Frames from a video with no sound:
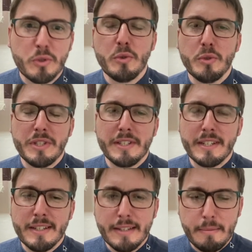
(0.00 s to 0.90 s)
to
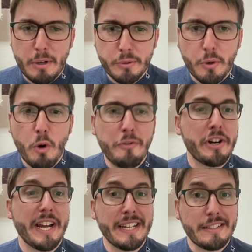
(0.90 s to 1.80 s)
discuss about
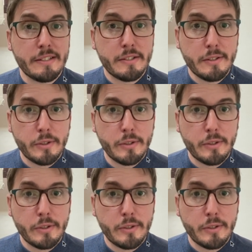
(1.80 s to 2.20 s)
overhangs.